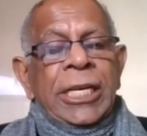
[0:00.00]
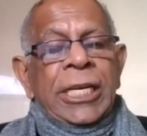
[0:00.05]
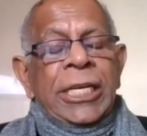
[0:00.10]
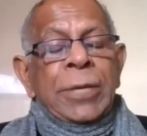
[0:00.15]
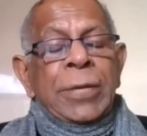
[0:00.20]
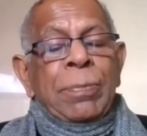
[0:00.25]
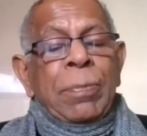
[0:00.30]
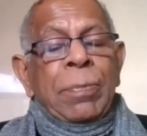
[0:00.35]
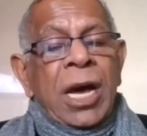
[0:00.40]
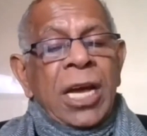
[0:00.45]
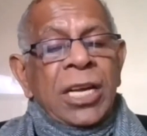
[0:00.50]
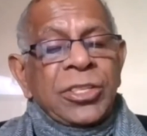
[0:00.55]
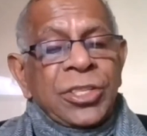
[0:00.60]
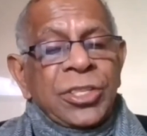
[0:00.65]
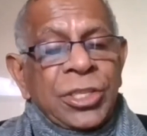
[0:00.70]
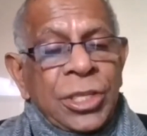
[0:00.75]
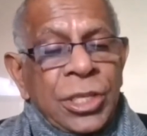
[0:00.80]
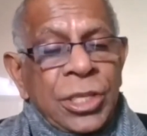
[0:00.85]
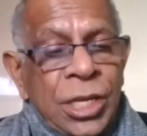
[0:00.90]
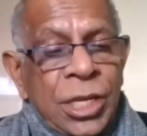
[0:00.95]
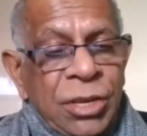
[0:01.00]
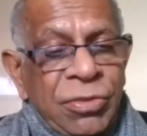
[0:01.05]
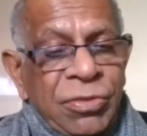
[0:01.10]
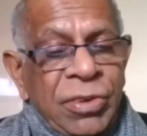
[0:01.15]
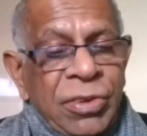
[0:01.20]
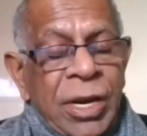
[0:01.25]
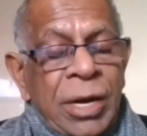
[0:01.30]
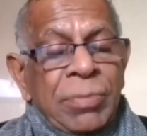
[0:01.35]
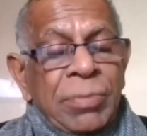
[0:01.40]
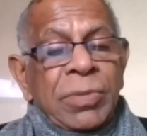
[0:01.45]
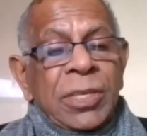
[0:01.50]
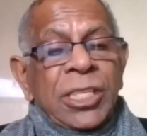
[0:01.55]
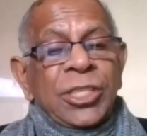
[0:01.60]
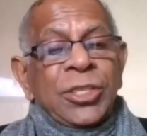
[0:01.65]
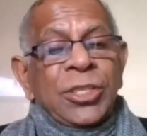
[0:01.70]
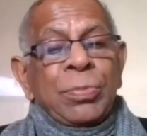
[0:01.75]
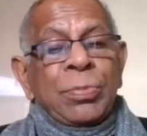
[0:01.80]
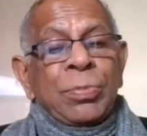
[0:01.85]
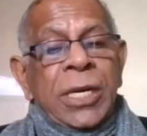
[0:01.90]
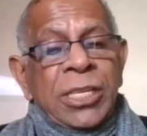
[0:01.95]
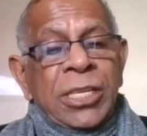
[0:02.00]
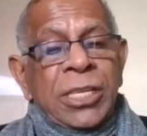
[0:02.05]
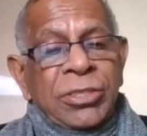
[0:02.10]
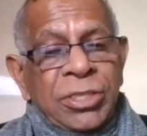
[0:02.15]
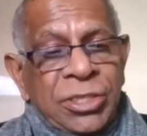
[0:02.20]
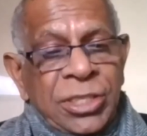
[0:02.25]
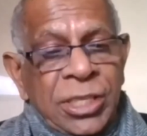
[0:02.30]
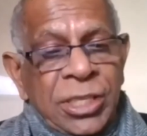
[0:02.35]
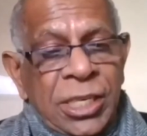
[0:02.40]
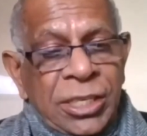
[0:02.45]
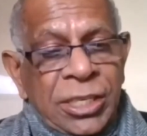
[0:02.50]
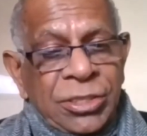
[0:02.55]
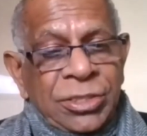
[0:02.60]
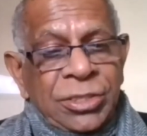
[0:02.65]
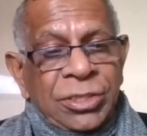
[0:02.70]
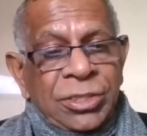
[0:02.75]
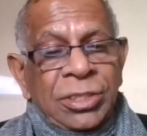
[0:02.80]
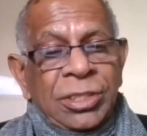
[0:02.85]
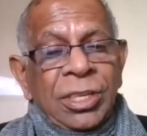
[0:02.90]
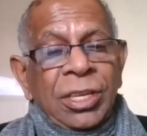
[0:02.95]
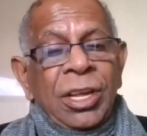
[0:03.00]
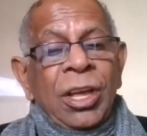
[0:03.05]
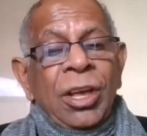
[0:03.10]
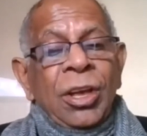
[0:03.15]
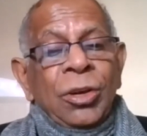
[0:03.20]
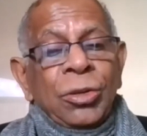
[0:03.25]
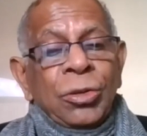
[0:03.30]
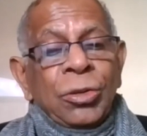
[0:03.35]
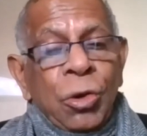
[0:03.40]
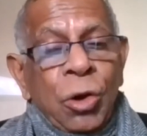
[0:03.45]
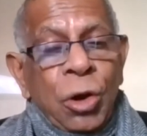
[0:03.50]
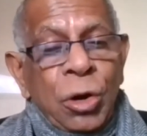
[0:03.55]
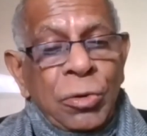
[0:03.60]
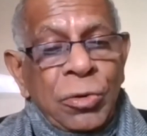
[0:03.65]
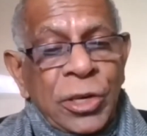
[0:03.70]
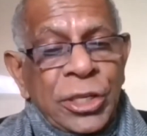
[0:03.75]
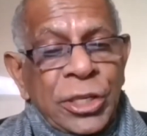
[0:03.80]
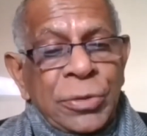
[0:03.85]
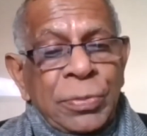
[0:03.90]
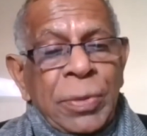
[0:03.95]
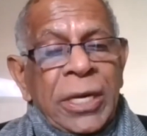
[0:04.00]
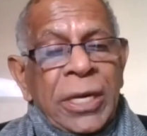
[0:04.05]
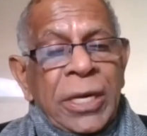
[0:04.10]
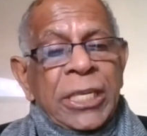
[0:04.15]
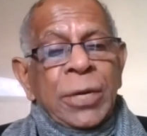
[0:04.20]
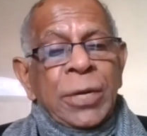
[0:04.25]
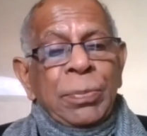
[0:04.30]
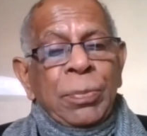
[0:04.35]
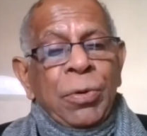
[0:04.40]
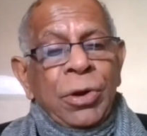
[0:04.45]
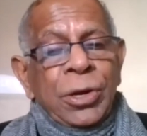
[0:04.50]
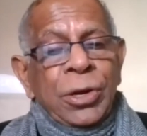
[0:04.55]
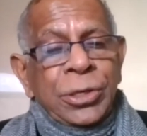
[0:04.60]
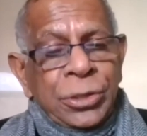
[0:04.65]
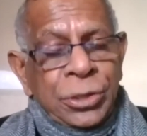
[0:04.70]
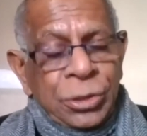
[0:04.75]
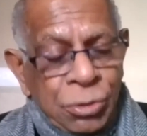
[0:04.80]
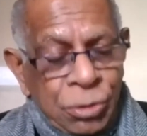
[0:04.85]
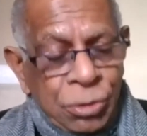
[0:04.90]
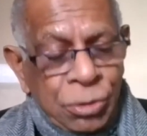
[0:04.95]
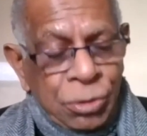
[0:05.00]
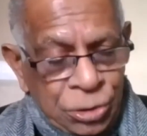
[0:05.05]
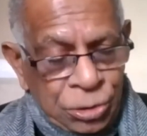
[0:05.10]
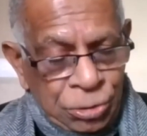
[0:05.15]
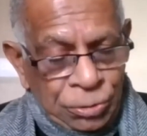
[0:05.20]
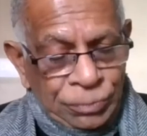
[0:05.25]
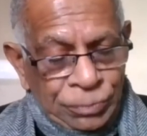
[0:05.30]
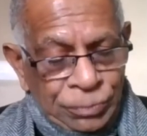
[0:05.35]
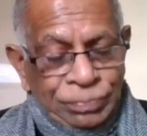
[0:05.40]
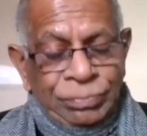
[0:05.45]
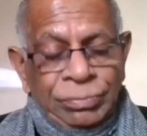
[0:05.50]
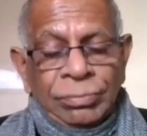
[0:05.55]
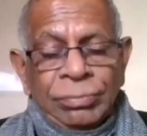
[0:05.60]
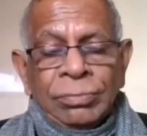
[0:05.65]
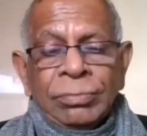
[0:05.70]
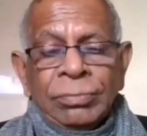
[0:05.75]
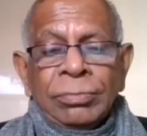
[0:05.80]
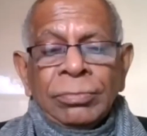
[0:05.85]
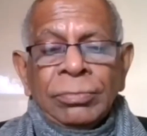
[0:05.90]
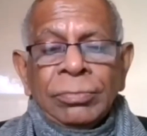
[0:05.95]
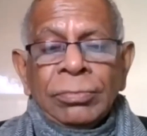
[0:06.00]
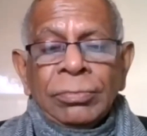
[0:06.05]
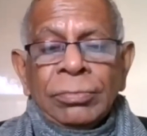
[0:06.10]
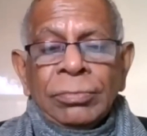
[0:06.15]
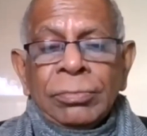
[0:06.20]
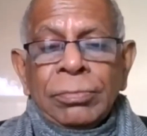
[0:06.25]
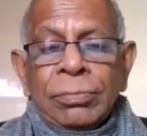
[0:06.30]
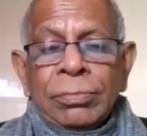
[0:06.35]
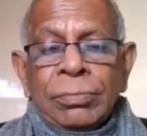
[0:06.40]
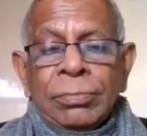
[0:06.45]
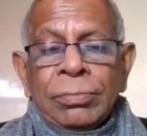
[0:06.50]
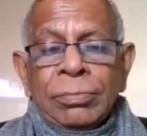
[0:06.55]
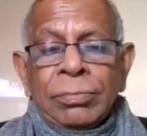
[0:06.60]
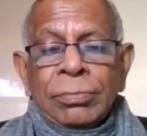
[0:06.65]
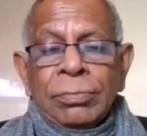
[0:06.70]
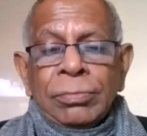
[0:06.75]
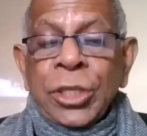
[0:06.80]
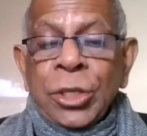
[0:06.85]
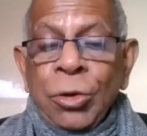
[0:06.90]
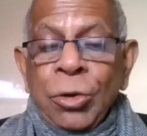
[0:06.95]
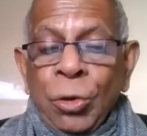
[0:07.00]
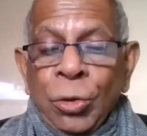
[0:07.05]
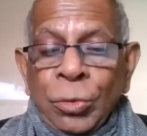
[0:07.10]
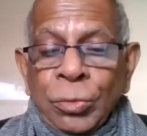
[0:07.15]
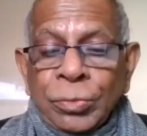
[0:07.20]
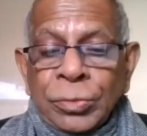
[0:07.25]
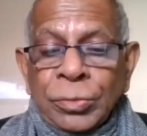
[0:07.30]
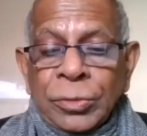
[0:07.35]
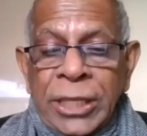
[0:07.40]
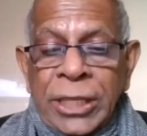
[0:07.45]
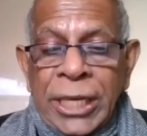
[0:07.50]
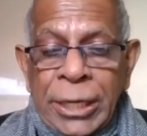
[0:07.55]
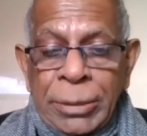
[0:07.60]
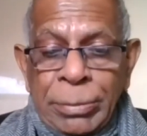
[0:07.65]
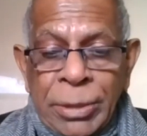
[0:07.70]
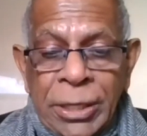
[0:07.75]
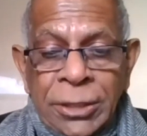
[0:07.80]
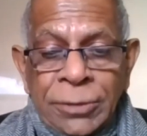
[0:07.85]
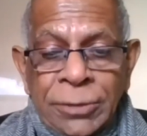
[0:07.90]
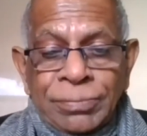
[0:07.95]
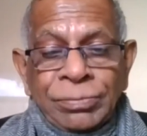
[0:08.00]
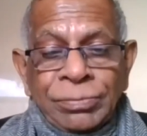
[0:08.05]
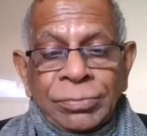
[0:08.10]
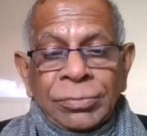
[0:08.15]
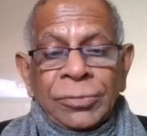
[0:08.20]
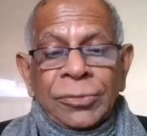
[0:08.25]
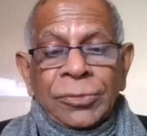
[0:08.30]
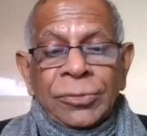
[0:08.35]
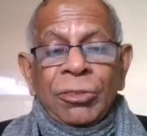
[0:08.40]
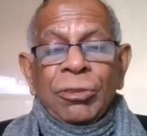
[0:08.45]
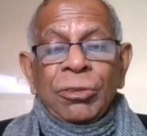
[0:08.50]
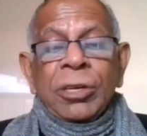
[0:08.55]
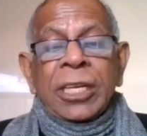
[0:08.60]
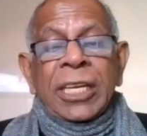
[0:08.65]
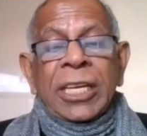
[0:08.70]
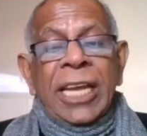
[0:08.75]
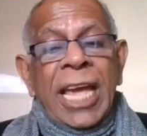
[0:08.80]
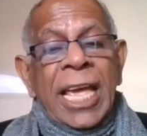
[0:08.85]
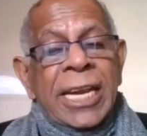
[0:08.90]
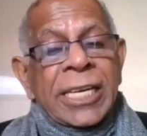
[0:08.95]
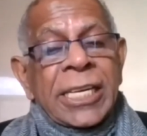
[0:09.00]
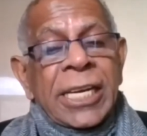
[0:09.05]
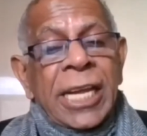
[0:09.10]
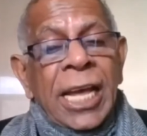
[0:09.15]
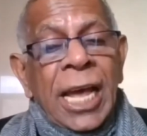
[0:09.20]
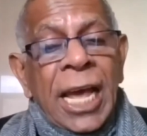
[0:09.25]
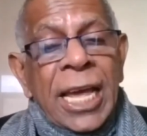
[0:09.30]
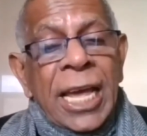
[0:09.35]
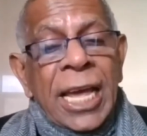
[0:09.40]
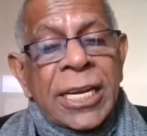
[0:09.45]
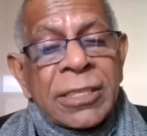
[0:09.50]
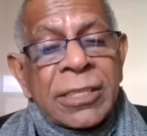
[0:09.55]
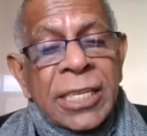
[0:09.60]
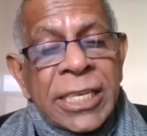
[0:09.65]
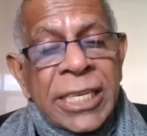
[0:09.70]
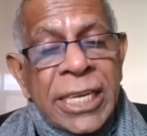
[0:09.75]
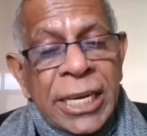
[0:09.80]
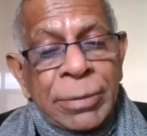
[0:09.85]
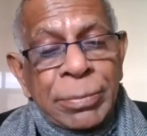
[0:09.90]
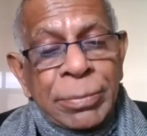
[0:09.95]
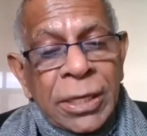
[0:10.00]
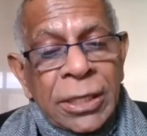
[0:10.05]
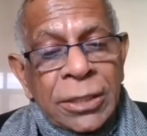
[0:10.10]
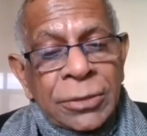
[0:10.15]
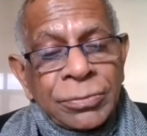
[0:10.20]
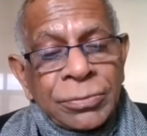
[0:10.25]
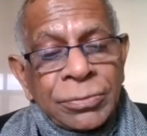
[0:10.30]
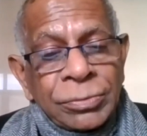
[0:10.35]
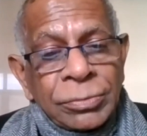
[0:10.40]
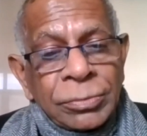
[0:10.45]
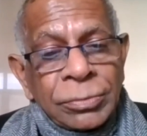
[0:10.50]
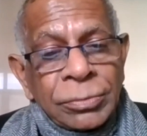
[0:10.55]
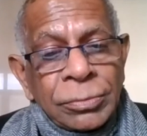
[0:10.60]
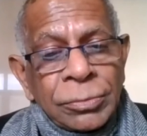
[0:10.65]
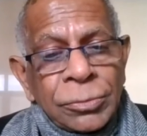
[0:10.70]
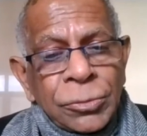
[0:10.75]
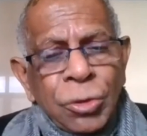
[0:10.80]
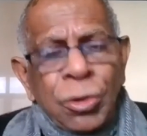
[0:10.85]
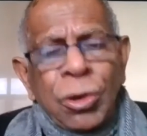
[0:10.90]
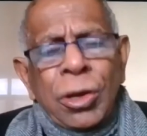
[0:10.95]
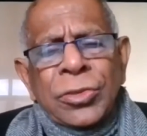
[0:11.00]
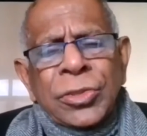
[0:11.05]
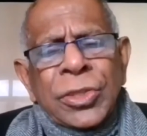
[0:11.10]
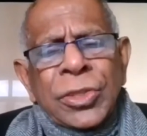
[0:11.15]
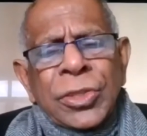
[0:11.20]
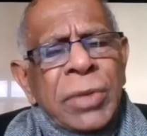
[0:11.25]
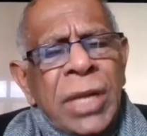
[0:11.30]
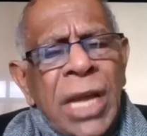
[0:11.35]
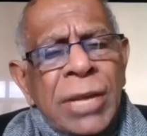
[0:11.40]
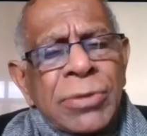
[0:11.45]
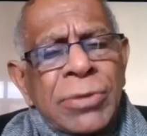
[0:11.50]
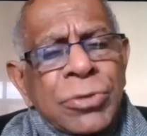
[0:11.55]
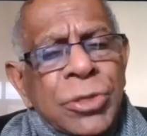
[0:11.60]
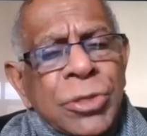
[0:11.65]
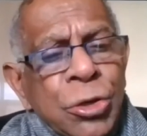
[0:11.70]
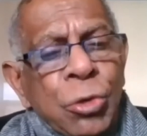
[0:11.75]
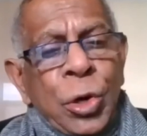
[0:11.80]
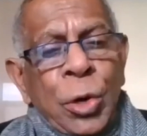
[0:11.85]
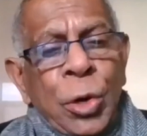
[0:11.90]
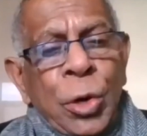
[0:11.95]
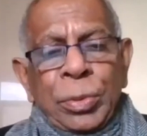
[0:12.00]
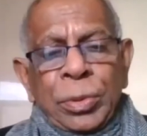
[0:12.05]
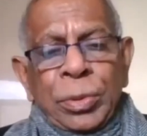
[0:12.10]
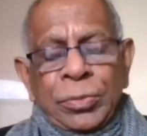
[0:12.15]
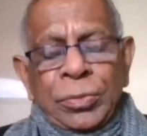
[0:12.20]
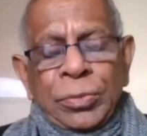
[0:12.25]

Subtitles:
a departure from his predecessors, who always made it a point to go to Mexico, neighbor, or Canada, another neighbor, or sometimes Europe.